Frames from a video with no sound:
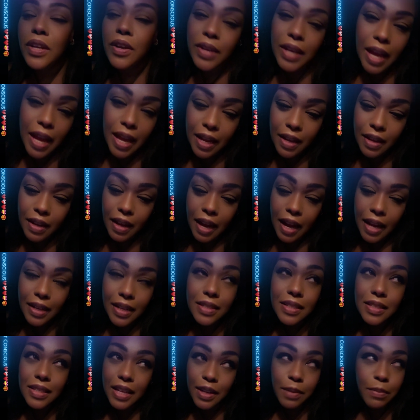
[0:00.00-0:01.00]
Okay, I need
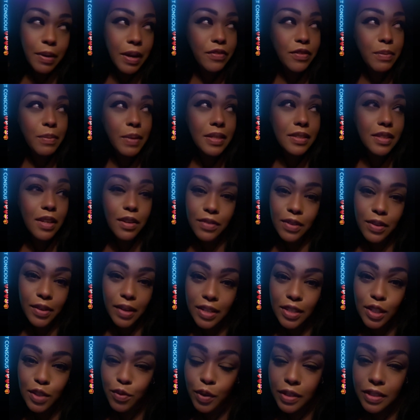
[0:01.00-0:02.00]
to take a break for myself. Okay,
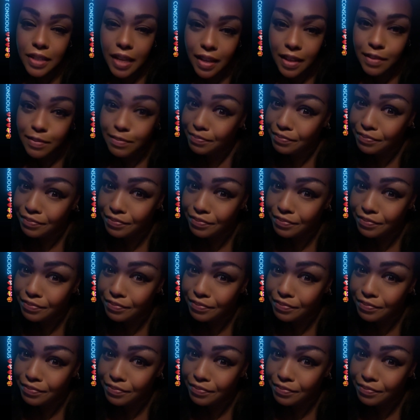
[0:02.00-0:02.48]
just for a second.